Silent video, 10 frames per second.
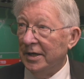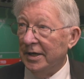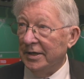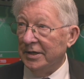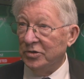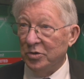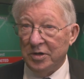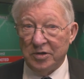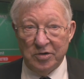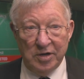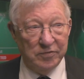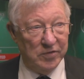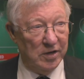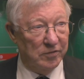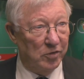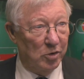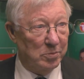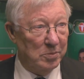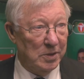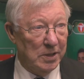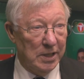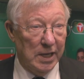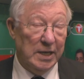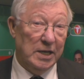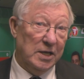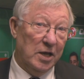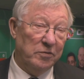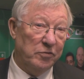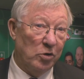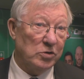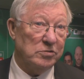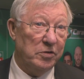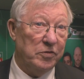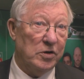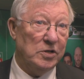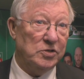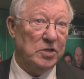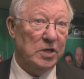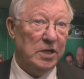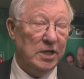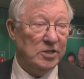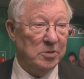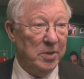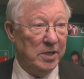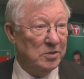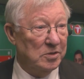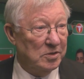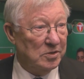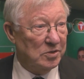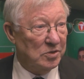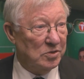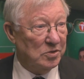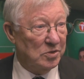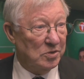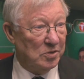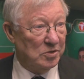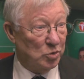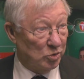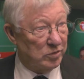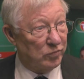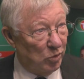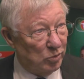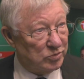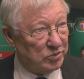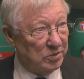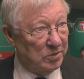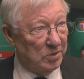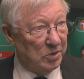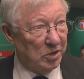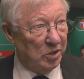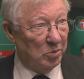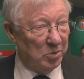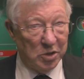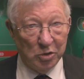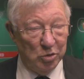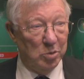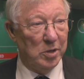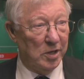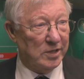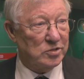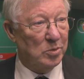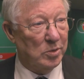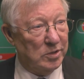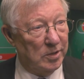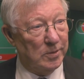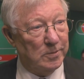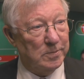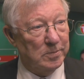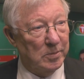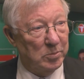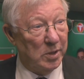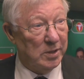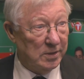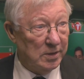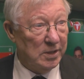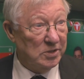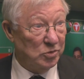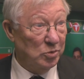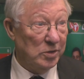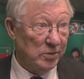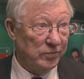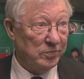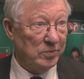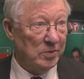And he's on a great vein of form. And unfortunately for us, he's the main source of goals. You know, we could do with an extra one, you know, but he's doing it.